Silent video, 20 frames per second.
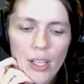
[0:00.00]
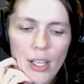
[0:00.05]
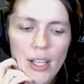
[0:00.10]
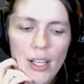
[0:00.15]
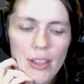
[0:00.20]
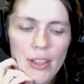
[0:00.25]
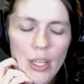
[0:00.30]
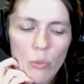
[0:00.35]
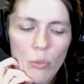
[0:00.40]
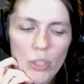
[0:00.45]

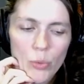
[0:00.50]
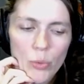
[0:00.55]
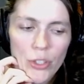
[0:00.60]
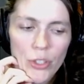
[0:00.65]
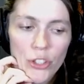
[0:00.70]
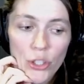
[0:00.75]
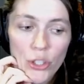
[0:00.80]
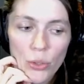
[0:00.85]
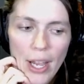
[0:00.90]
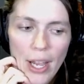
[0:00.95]
Then once we
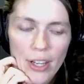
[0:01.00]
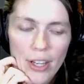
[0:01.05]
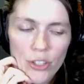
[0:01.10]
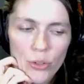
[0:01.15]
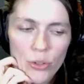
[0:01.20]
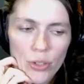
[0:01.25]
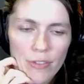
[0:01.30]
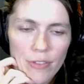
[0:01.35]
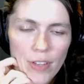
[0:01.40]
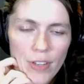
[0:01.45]
do
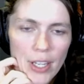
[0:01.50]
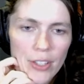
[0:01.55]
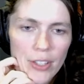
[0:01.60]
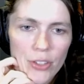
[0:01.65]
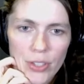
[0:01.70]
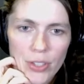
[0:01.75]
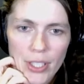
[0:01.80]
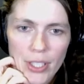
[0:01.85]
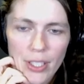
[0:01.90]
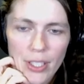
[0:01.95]
actually find our
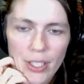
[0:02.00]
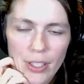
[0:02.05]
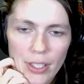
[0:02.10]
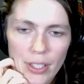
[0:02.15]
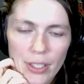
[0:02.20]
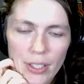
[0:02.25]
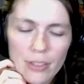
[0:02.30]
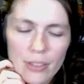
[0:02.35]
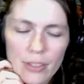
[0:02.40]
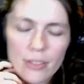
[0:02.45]

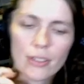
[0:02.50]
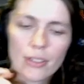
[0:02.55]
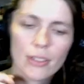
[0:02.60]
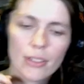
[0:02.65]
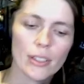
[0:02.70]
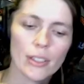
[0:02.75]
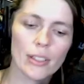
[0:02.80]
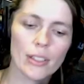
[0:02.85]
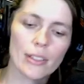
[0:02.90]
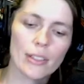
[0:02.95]
Saheeli,
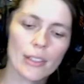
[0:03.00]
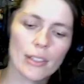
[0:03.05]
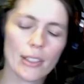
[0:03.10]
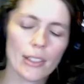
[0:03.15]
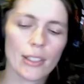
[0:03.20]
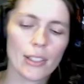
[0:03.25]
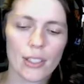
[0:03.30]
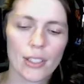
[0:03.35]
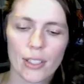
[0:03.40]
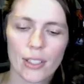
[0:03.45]

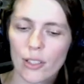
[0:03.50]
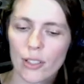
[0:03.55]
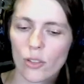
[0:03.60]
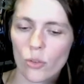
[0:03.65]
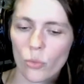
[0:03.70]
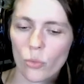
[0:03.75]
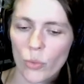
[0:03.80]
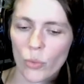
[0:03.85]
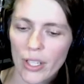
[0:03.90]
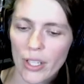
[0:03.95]

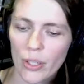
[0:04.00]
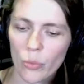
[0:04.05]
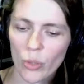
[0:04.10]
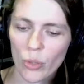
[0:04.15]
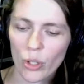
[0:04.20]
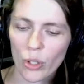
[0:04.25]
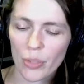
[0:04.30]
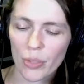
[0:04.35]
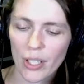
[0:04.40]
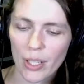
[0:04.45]
we
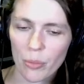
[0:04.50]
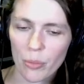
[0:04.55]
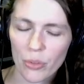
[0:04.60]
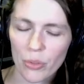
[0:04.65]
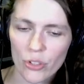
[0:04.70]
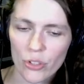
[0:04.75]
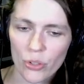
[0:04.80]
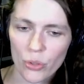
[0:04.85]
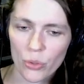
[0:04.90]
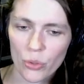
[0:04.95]
will be able
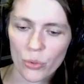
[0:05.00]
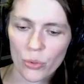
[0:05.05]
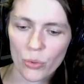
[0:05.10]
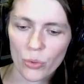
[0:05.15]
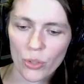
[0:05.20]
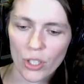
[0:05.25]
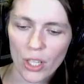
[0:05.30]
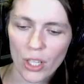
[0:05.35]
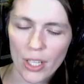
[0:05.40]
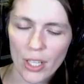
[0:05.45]
to
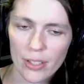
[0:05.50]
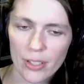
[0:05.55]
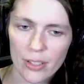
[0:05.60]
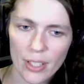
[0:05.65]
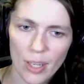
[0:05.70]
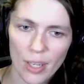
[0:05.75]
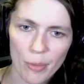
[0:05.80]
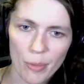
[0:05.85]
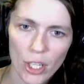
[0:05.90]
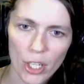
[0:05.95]
Colossus
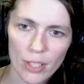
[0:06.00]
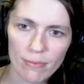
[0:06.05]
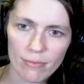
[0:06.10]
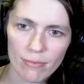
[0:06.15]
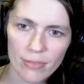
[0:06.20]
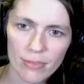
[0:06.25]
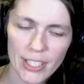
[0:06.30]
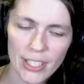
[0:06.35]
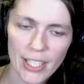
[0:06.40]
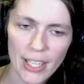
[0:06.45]
Hammer,
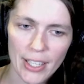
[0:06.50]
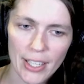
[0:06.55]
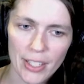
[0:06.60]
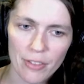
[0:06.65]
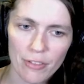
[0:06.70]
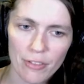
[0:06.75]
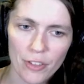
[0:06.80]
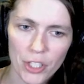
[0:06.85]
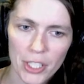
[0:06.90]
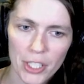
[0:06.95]
get in
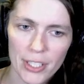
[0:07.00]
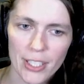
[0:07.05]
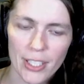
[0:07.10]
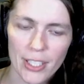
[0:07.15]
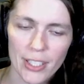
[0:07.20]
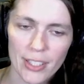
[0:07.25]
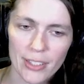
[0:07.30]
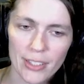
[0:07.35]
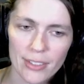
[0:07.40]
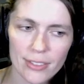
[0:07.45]
for a
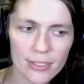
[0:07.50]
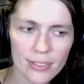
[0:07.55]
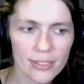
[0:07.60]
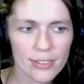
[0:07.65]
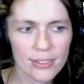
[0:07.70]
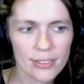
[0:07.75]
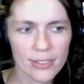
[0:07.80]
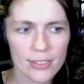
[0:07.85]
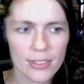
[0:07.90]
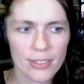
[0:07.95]
ton.
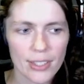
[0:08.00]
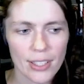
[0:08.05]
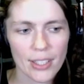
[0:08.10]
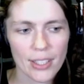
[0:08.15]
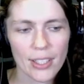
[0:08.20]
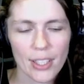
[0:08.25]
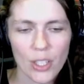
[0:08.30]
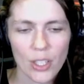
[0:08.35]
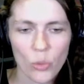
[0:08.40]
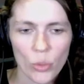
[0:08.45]

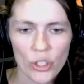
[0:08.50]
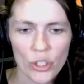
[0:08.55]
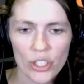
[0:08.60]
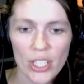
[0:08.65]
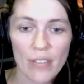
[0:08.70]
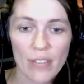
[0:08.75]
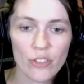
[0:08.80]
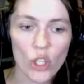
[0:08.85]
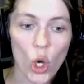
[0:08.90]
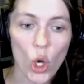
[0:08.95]
We just
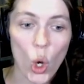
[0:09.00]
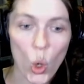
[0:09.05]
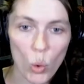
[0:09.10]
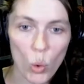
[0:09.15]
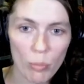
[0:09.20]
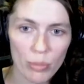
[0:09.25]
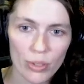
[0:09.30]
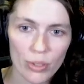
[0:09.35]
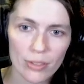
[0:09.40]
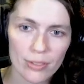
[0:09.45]
have to hope,
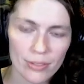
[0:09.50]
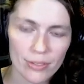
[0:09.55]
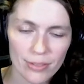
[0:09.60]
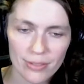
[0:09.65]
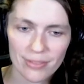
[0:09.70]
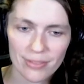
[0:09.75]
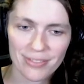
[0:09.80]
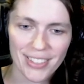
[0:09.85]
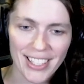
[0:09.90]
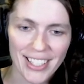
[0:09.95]

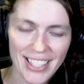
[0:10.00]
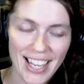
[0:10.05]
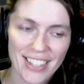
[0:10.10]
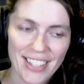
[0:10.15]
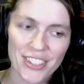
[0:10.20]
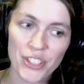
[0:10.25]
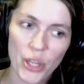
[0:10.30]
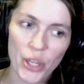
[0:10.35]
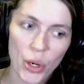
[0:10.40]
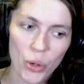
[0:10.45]

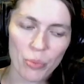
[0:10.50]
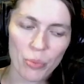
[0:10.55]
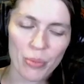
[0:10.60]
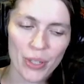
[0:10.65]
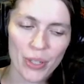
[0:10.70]
against hope,